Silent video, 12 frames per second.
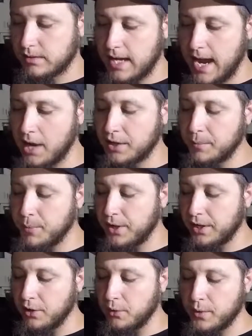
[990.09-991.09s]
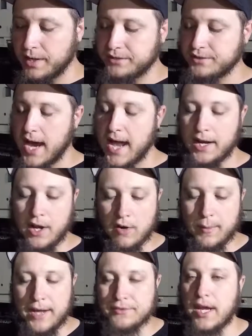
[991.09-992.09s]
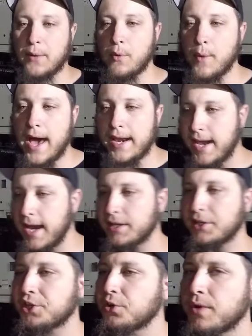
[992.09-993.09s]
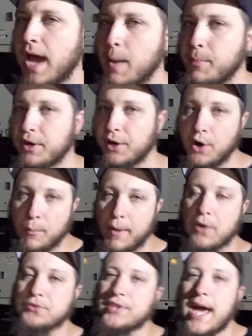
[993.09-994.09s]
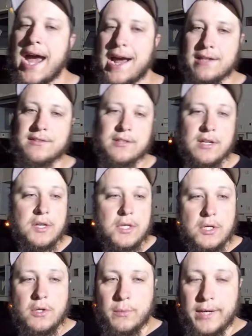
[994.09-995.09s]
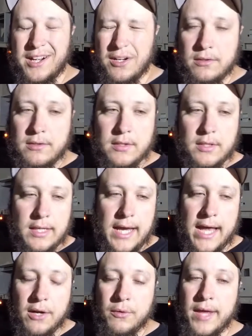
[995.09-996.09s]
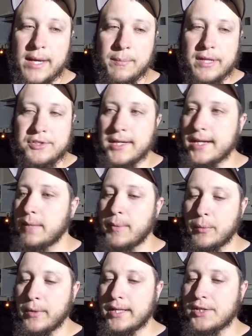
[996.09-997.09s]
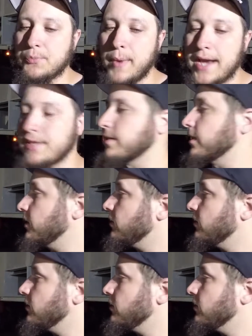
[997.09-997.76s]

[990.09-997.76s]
I only put it on one side. I know everybody's like, well, why the heck do you not put it on both sides? Well, I don't like my chicken to be really spicy.